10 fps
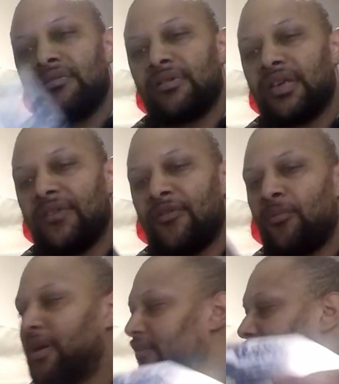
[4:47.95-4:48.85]

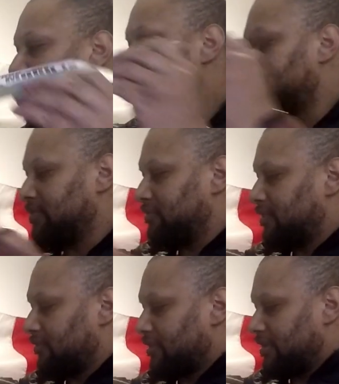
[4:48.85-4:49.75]
giveaway raffle. I
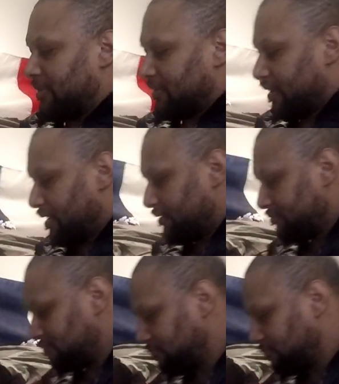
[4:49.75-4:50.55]
don't care about that.